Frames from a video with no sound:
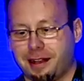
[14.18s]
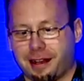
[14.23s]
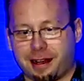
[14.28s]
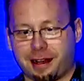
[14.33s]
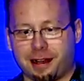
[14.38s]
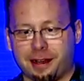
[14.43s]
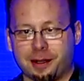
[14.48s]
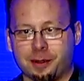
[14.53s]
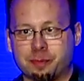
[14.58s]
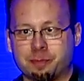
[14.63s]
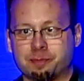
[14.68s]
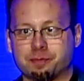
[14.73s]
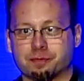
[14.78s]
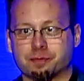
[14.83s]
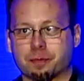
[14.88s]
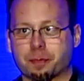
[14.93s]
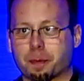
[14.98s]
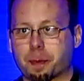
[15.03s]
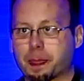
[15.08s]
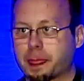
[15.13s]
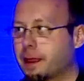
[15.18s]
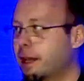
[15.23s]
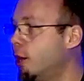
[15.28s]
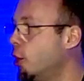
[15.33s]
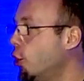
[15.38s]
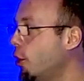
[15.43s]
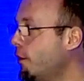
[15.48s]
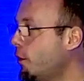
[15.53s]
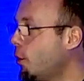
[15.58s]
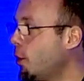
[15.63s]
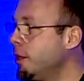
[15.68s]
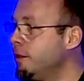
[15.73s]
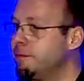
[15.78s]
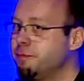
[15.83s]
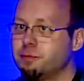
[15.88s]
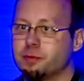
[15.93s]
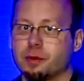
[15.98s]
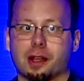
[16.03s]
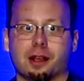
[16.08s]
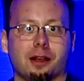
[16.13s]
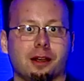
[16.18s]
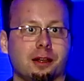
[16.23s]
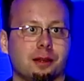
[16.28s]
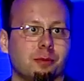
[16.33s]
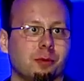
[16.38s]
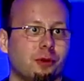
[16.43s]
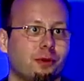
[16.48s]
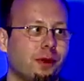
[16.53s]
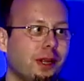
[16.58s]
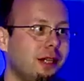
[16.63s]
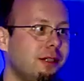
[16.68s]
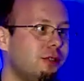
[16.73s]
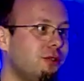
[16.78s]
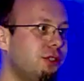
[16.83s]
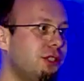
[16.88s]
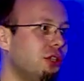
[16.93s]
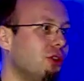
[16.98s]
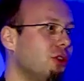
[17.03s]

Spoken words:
Hello, everyone. Great to see